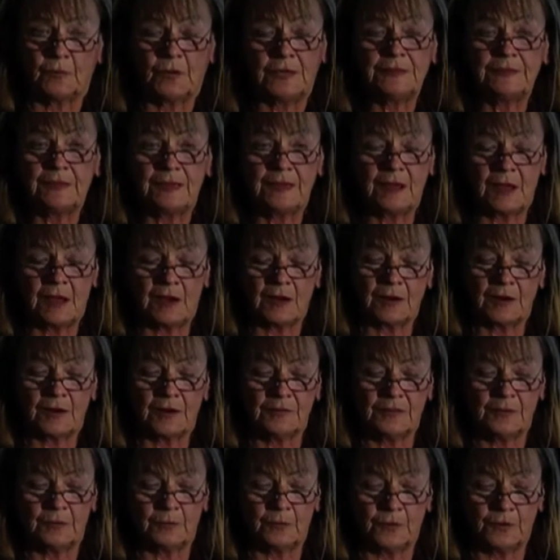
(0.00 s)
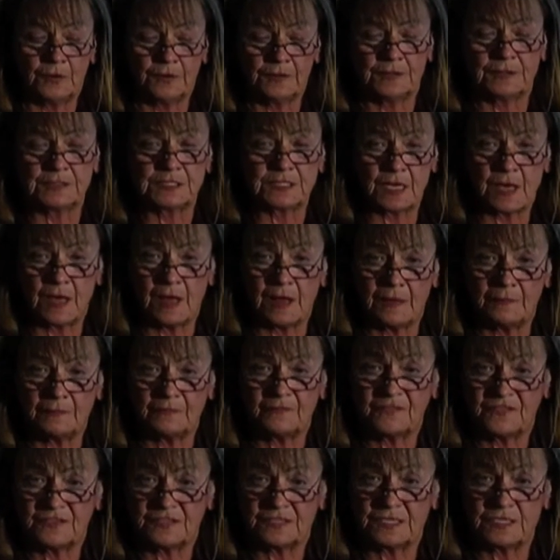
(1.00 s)
What they are the workers'
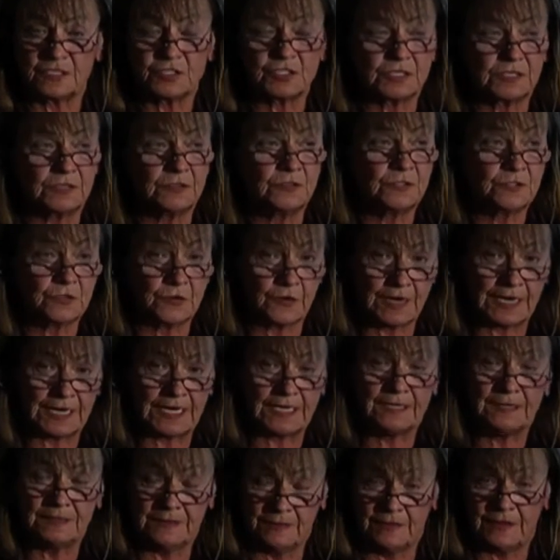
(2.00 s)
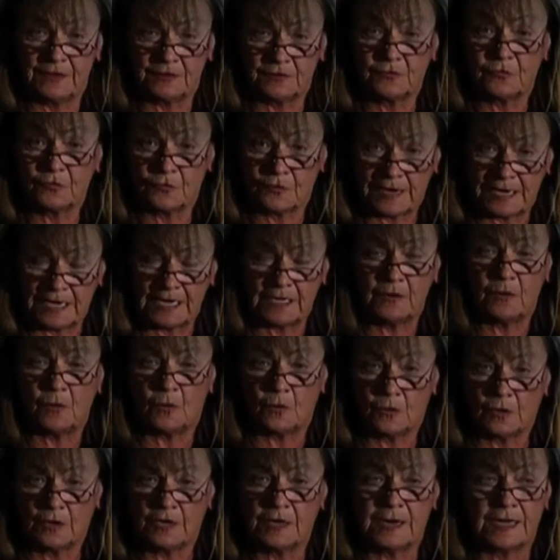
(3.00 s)
comp physician trade, their trade
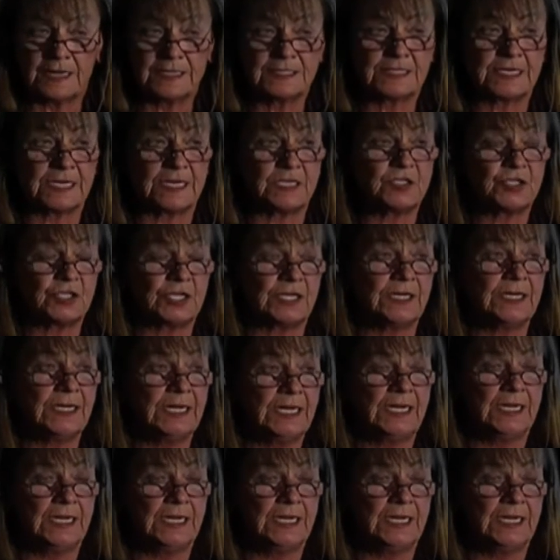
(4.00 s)
organization.